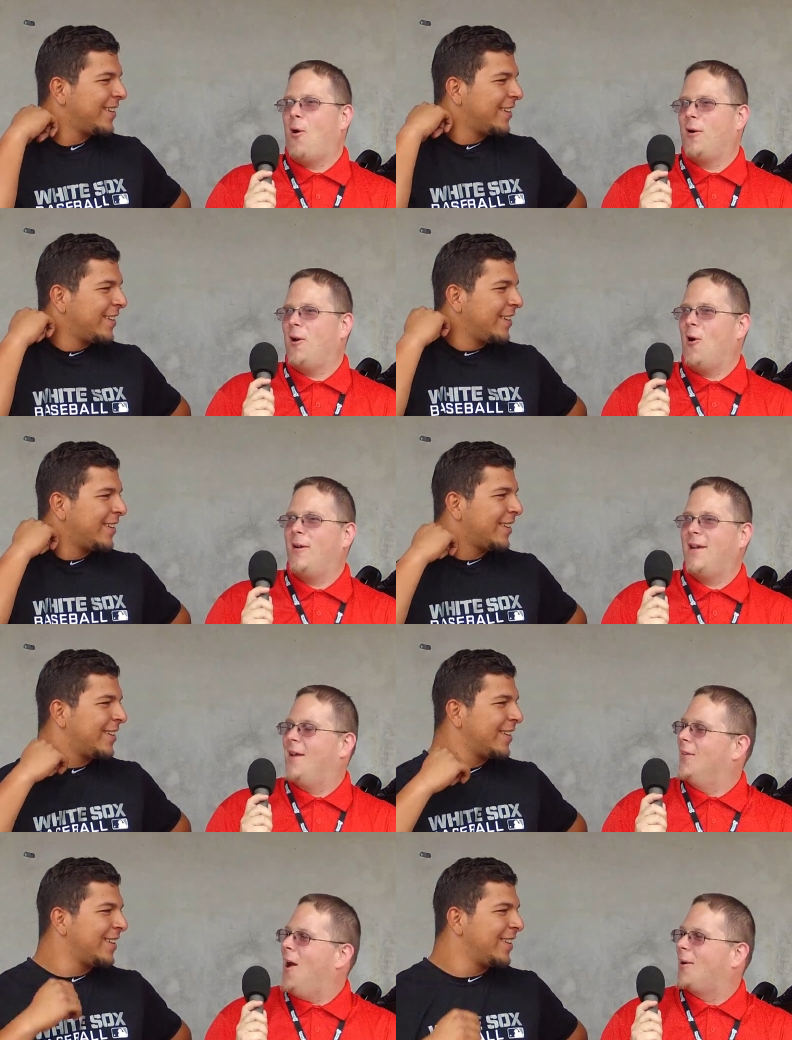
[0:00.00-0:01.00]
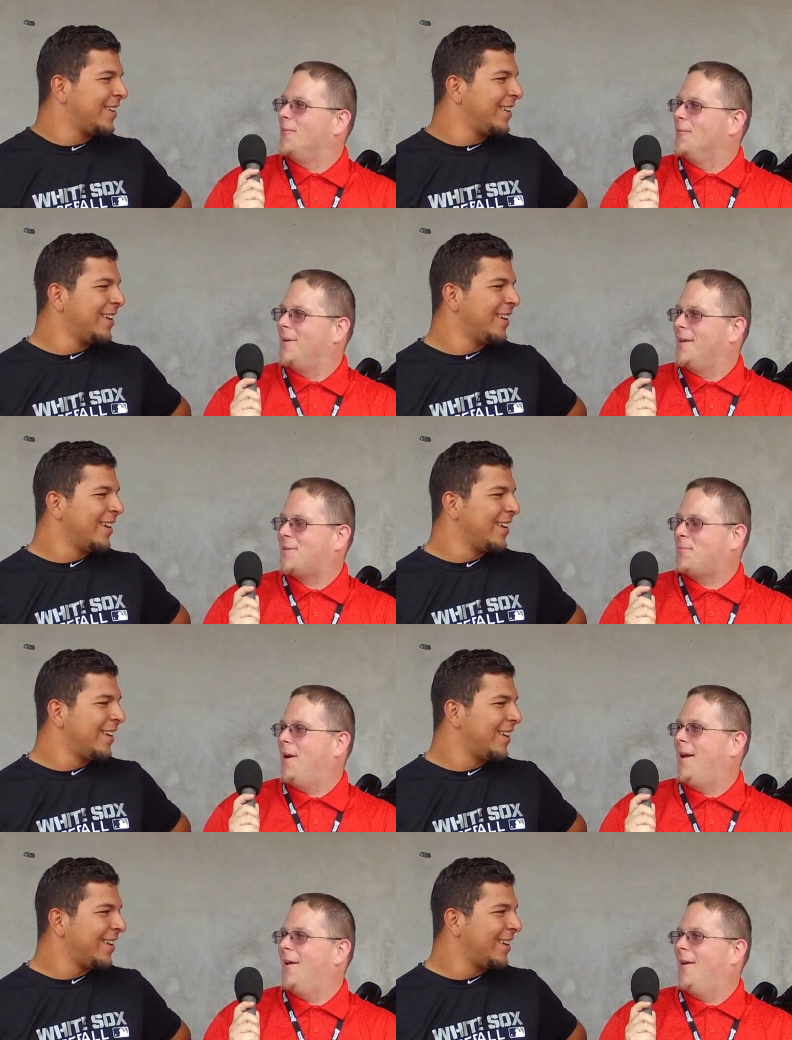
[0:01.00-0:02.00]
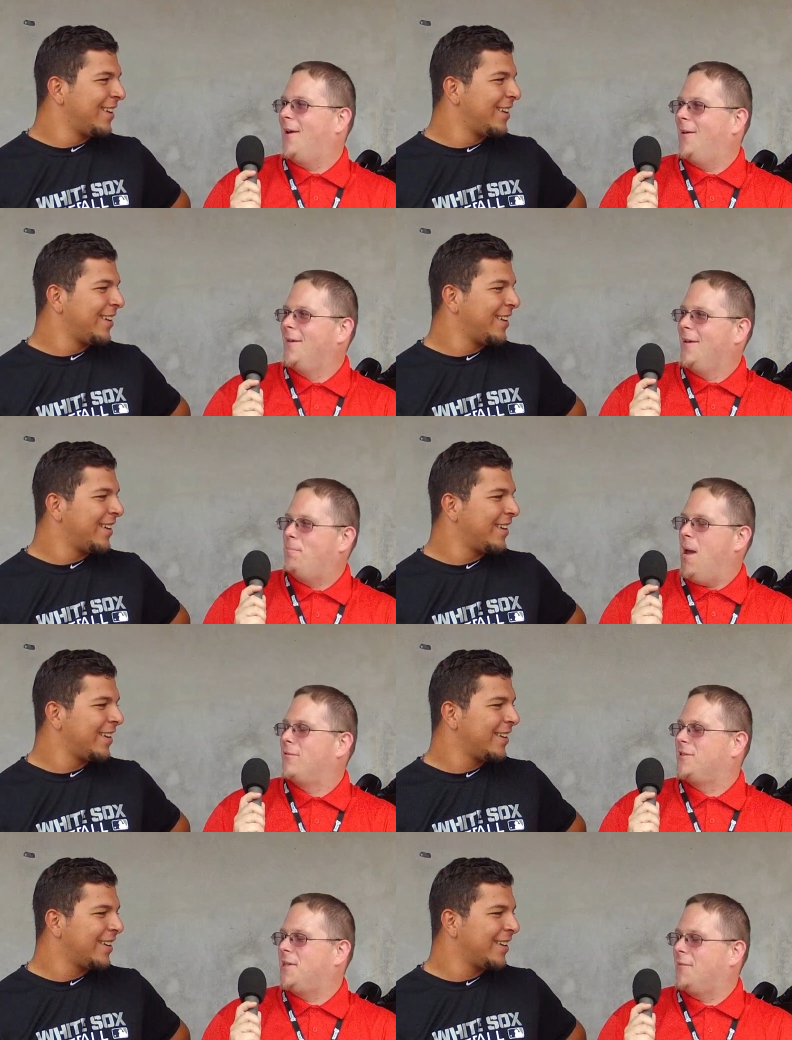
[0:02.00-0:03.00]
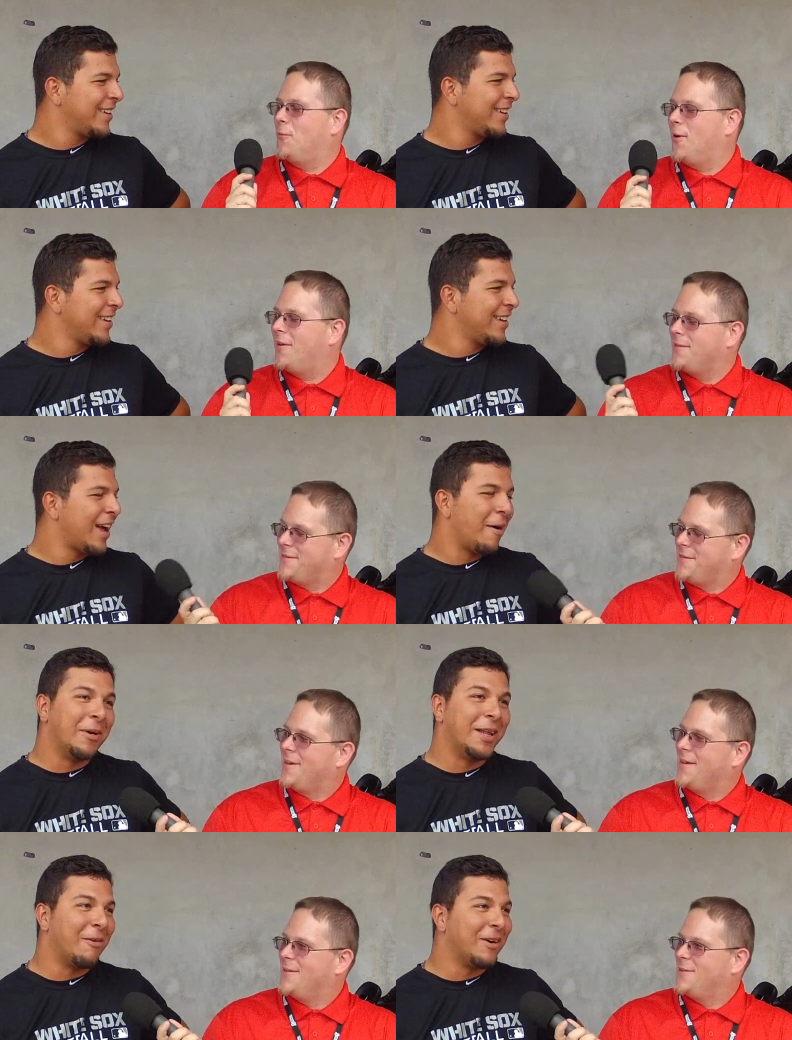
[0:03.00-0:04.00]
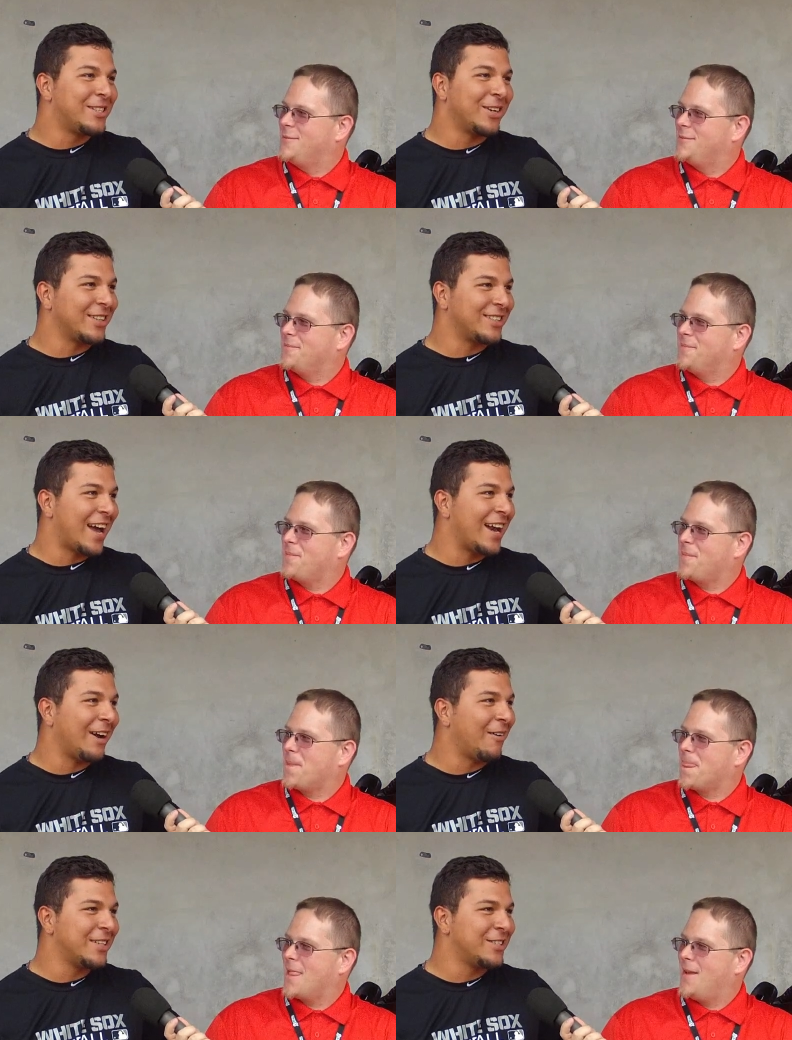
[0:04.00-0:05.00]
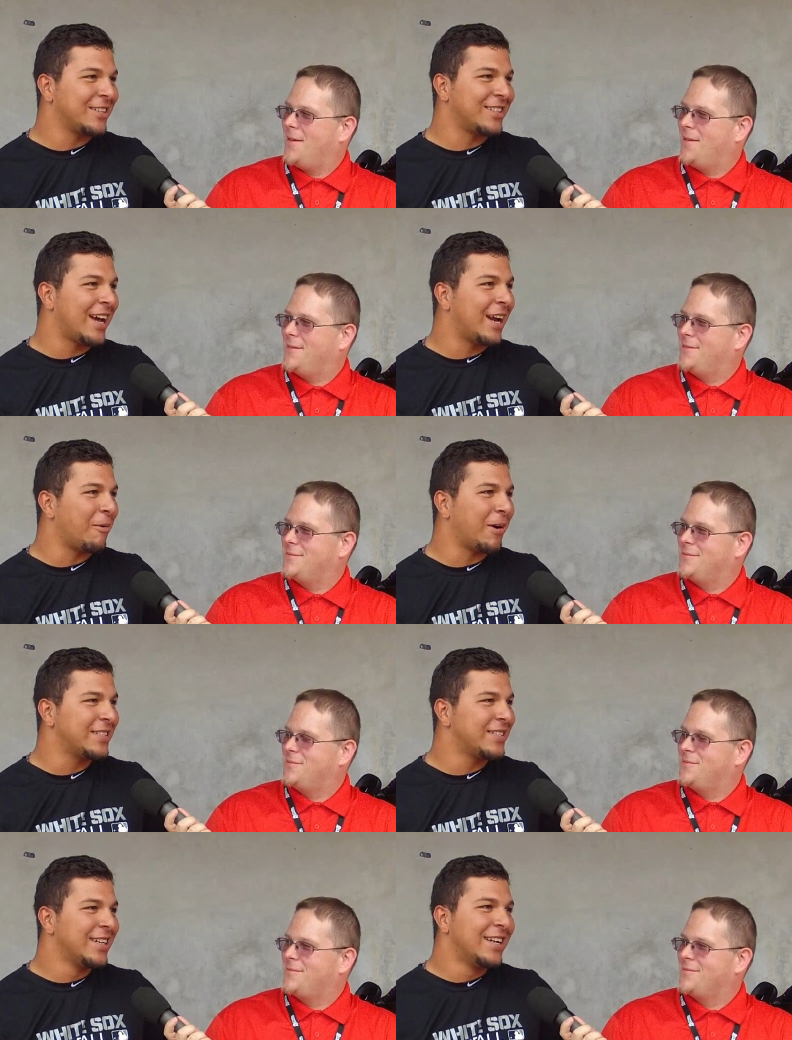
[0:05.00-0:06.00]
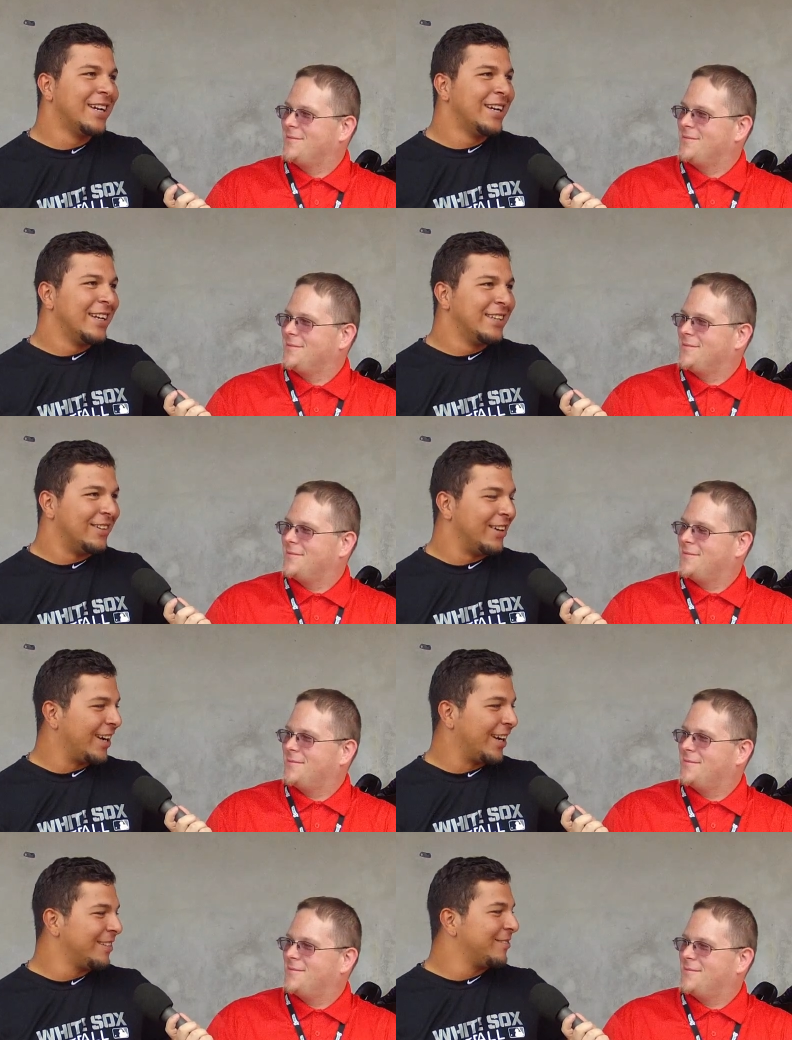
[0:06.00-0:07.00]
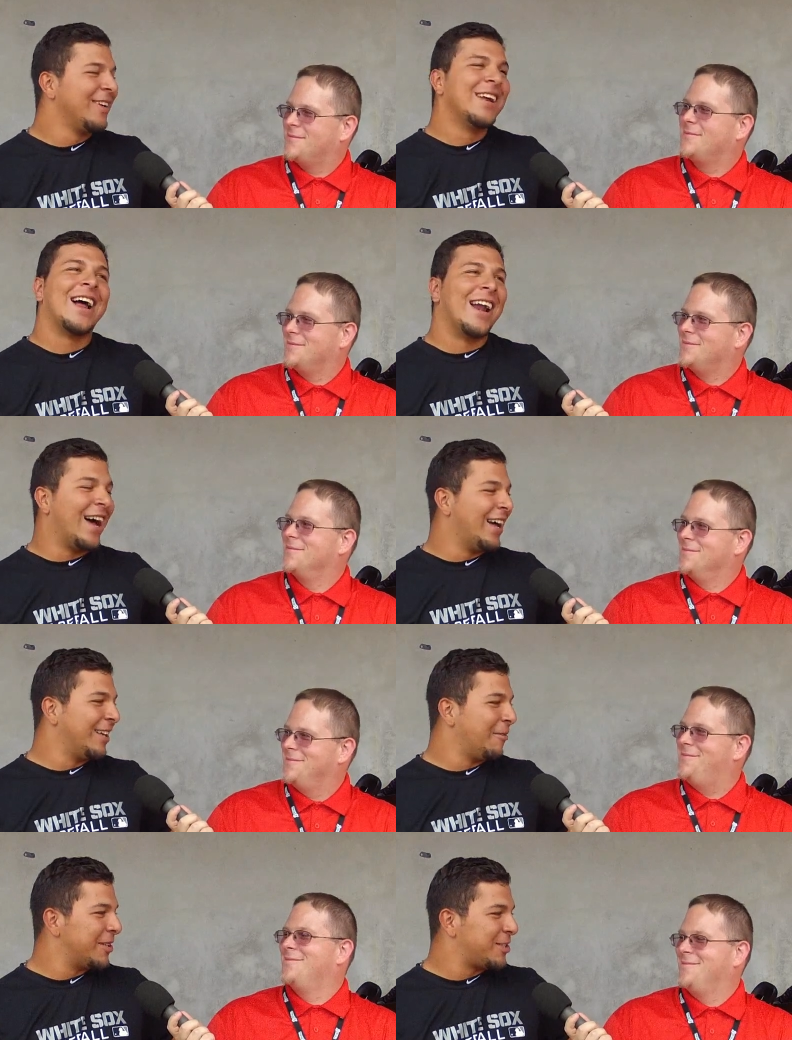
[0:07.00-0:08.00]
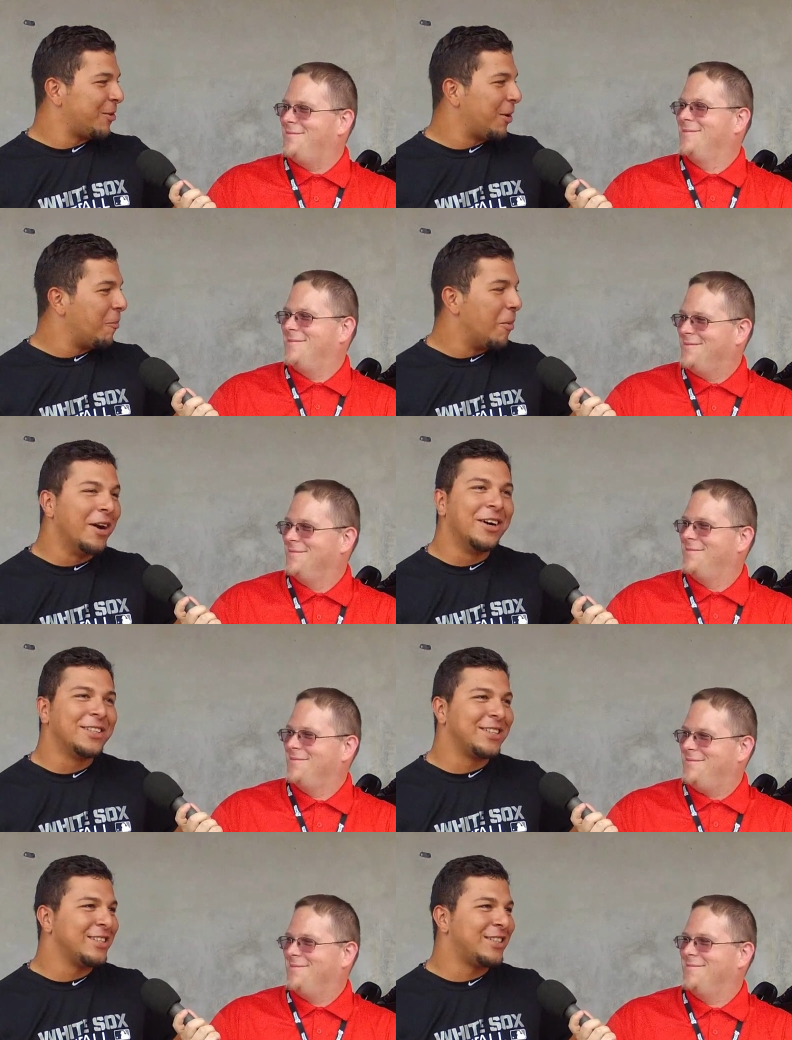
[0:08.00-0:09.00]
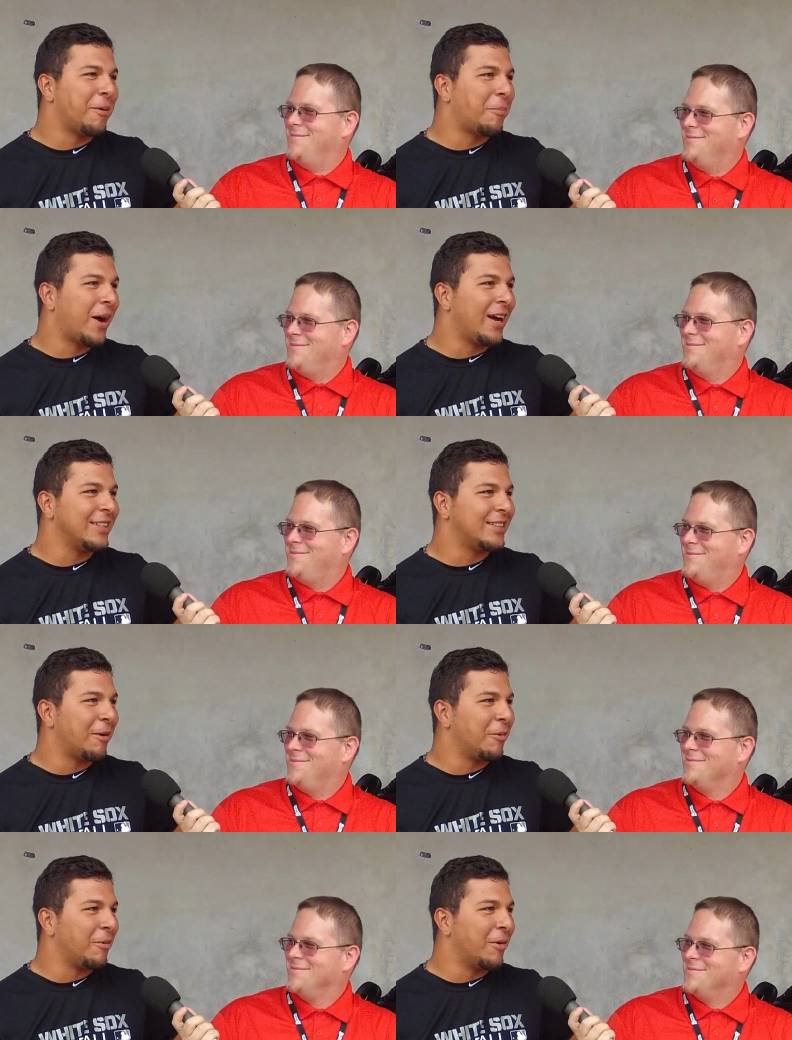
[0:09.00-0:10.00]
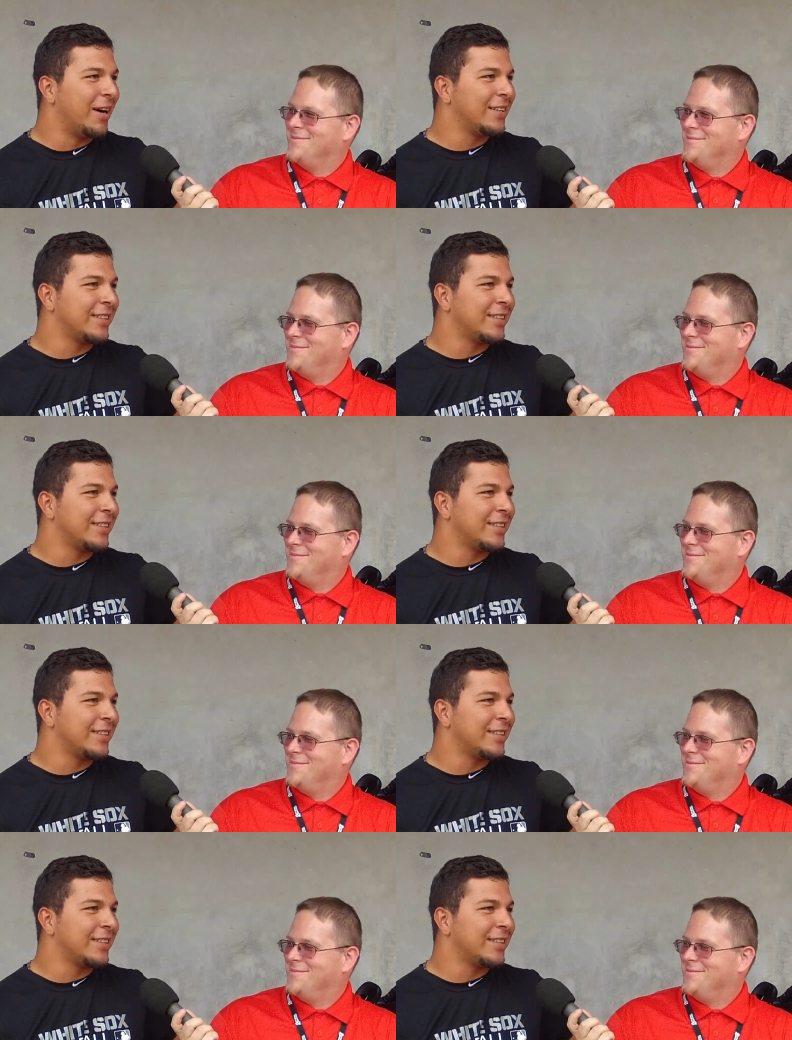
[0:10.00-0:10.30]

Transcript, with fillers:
Speaker 1: party hardy in that locker room and get spray uh, beverages everywhere? I mean, I was so
Speaker 2: excited. I was so excited. I was drinking a lot. I was throwing beers and champagnes everywhere,